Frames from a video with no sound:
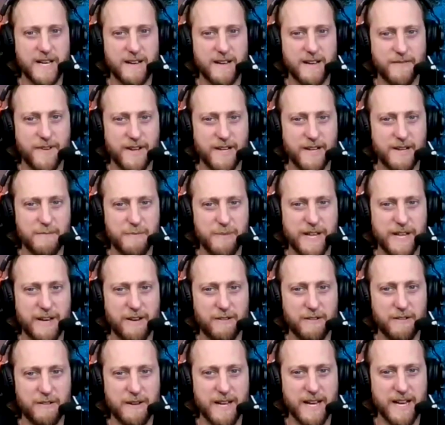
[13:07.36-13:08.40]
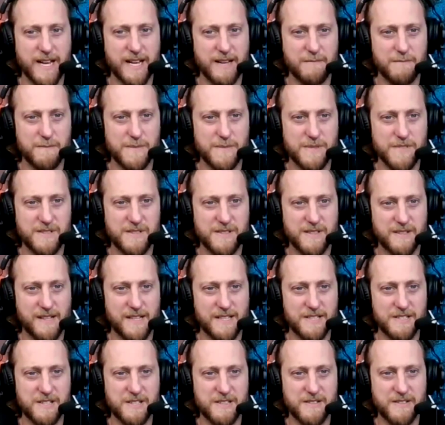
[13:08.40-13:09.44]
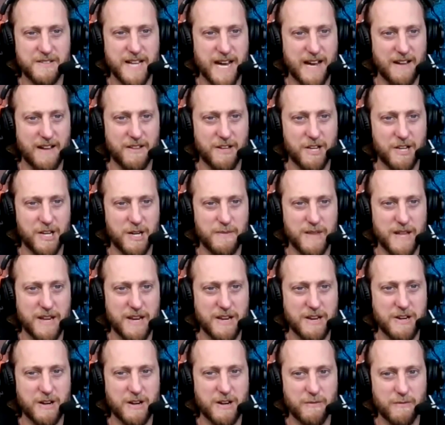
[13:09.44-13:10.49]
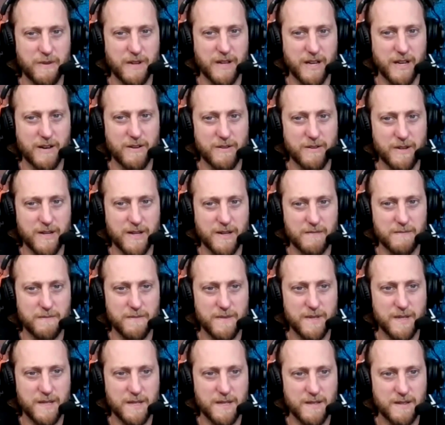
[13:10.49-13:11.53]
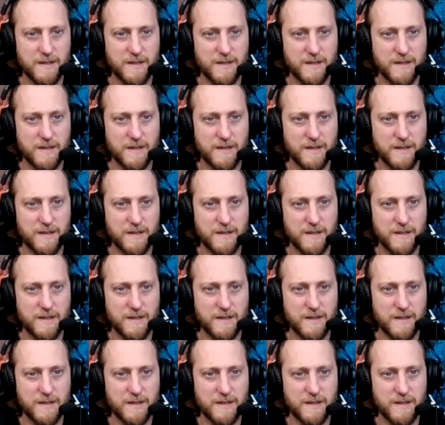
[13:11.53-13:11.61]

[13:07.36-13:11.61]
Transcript: you can't fucking play old games unless you download them. Then you don't really own them.